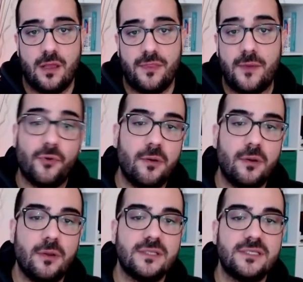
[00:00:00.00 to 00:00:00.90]
The
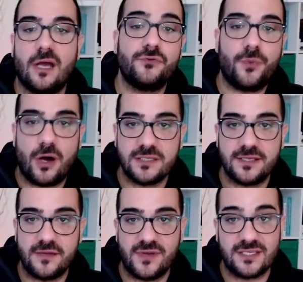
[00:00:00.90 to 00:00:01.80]
probability of true
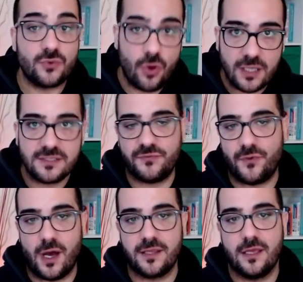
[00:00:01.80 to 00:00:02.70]
positive is
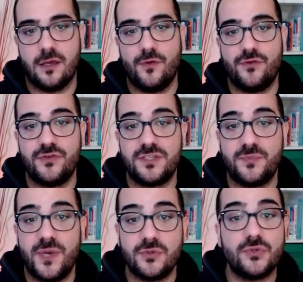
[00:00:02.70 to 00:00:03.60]
quantified with
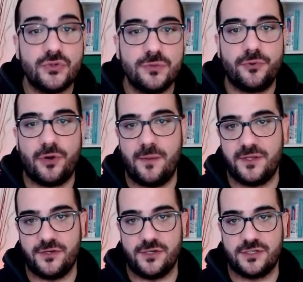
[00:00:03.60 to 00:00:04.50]
respect to two
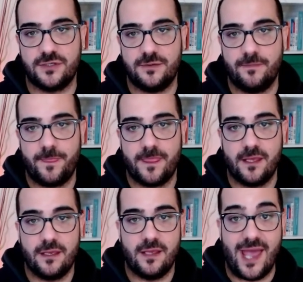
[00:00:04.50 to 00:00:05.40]
parameters:
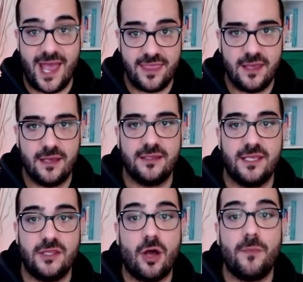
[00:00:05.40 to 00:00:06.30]
n,
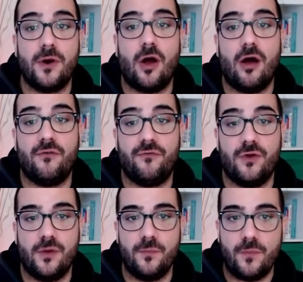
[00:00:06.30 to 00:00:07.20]
the number of
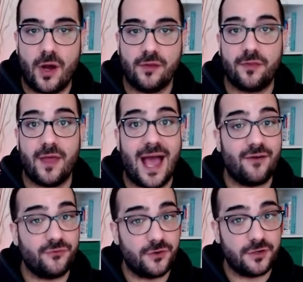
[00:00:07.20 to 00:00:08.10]
months
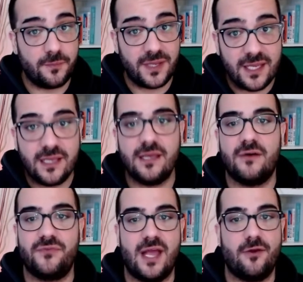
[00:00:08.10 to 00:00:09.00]
after the beginning
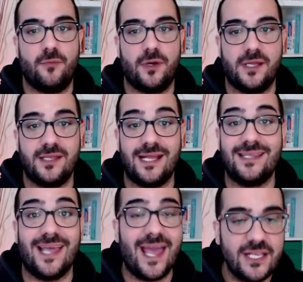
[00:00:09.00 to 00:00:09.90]
of the anomaly that
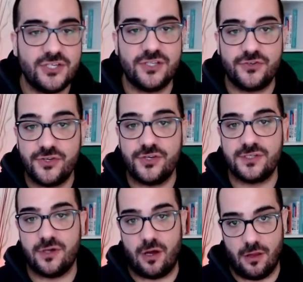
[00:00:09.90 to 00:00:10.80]
the agent
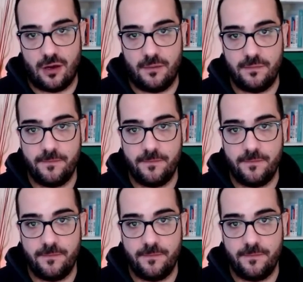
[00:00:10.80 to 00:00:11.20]
triggers the alarm,